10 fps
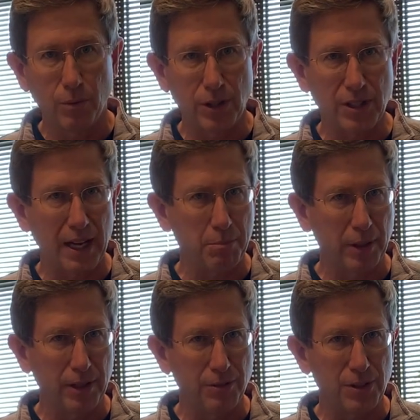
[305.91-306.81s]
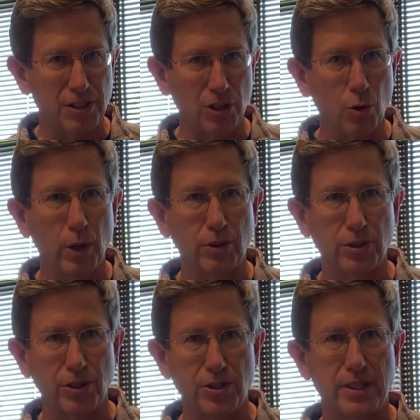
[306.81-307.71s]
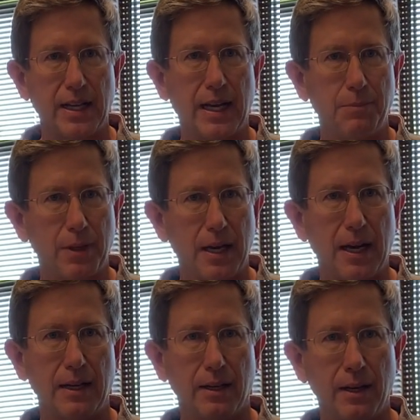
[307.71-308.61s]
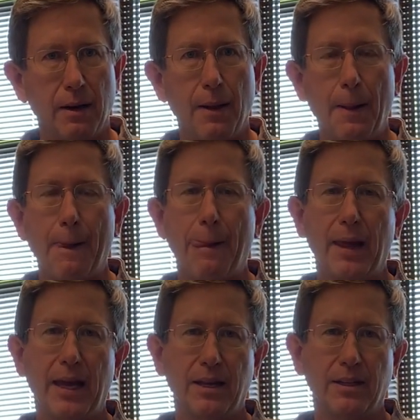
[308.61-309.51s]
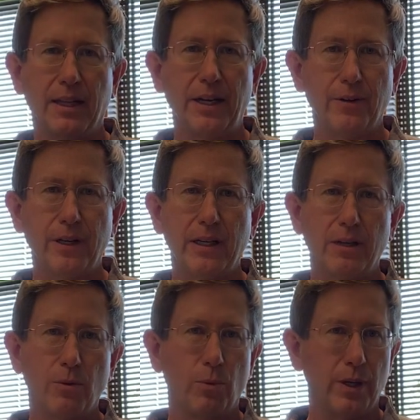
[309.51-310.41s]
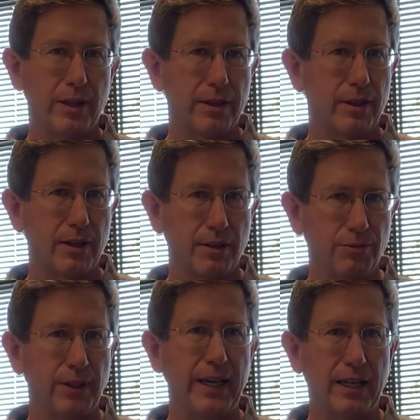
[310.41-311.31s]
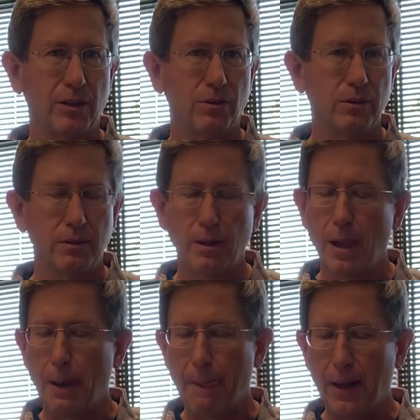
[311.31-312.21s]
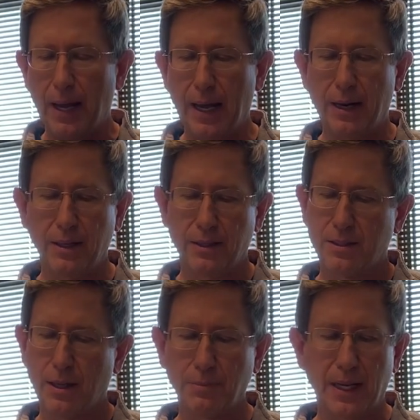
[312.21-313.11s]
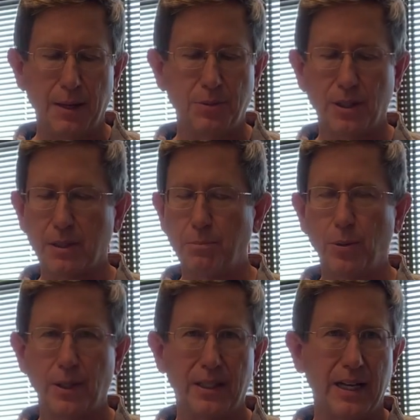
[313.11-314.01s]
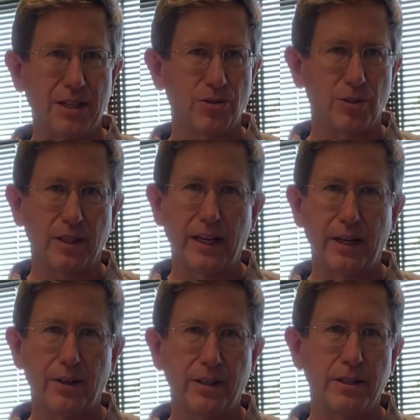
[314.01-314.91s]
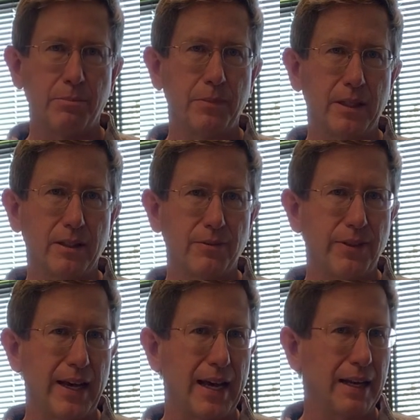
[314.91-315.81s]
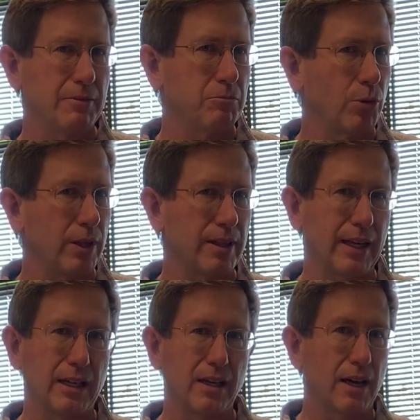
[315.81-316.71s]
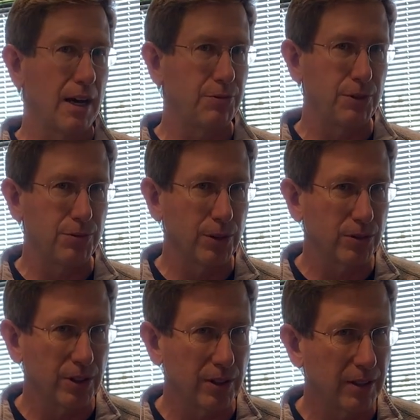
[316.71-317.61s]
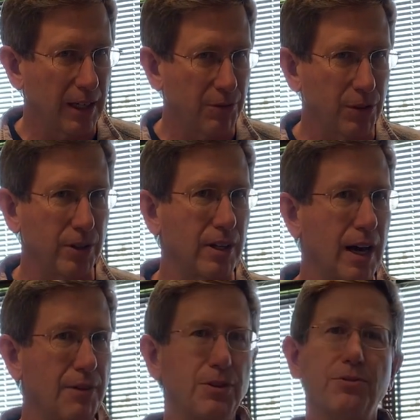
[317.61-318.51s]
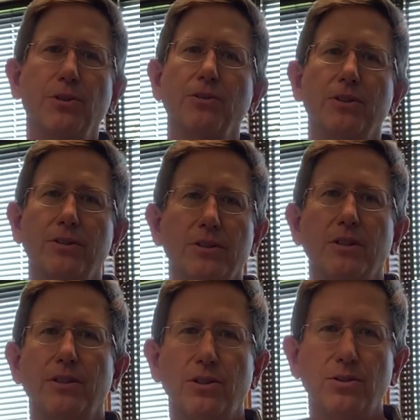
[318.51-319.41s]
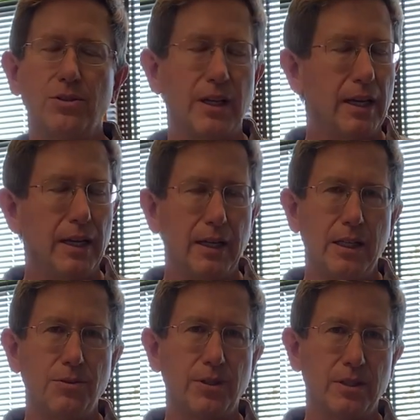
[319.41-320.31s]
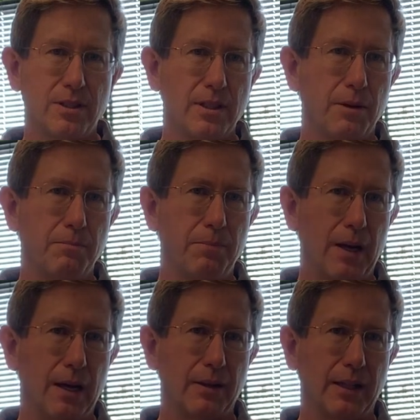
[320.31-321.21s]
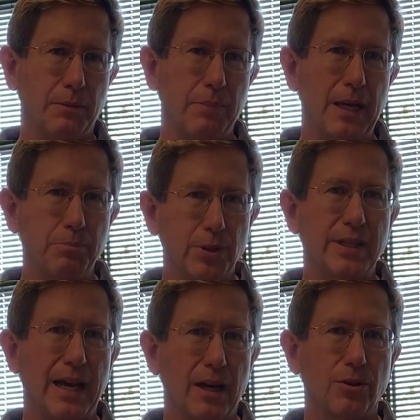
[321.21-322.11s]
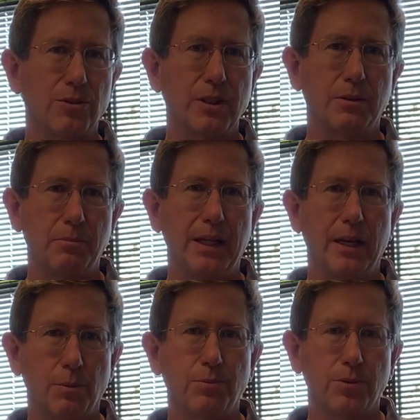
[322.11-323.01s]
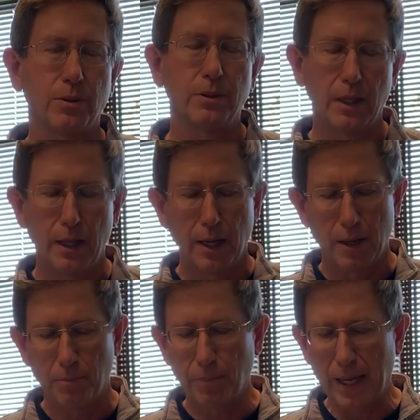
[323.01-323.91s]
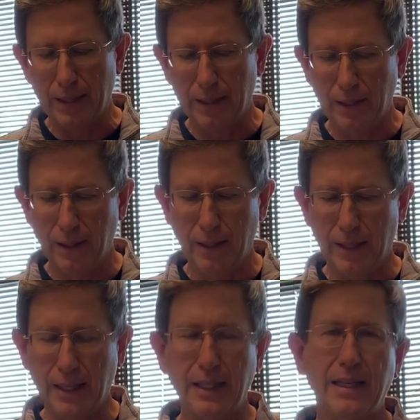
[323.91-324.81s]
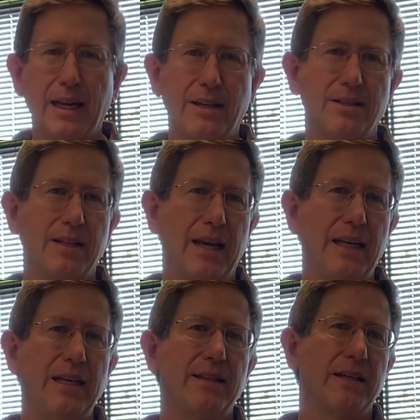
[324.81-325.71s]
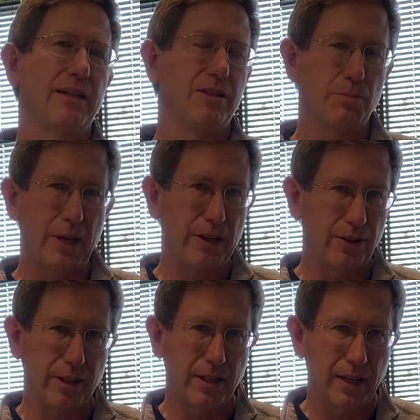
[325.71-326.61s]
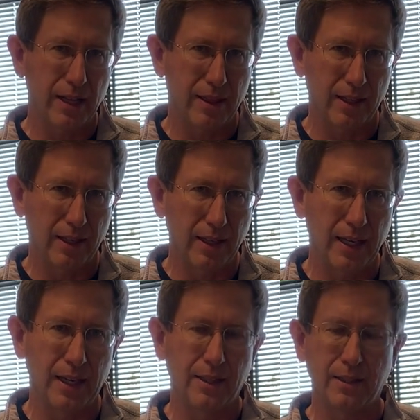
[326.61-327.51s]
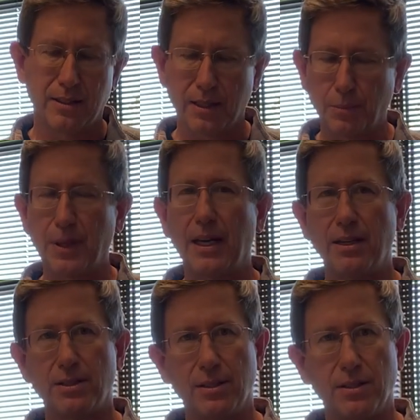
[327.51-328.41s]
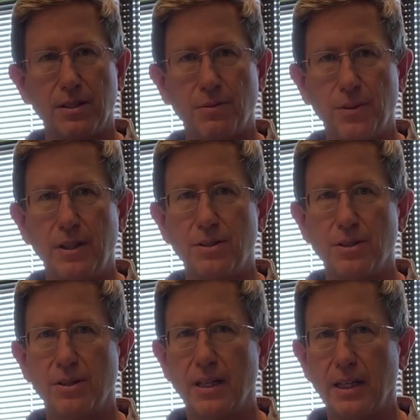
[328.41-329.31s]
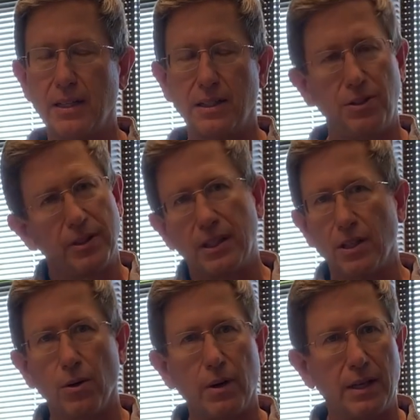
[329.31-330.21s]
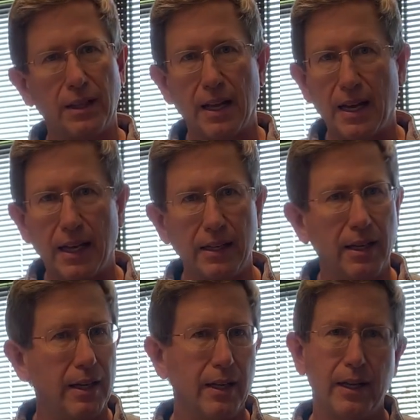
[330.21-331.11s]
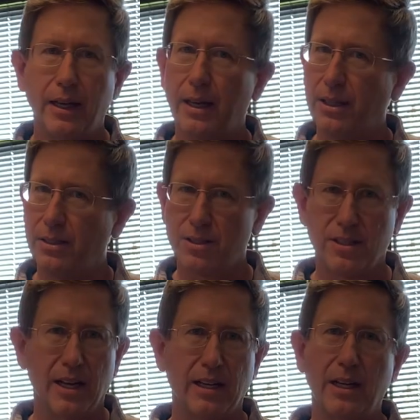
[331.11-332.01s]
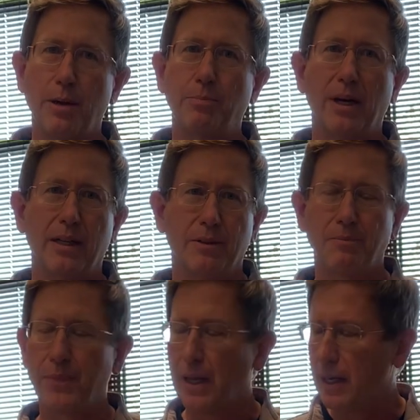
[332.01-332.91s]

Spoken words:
which I believe is a quilter's type cotton, and layering it with flannel. And sometimes you can put an extra layer in the middle of that with like a coffee filter. I've heard coffee filters are used. Even some like paper towels can be helpful. But in any case, anything is better than nothing. And in some cases, if these are done, and you can go online and study up on them,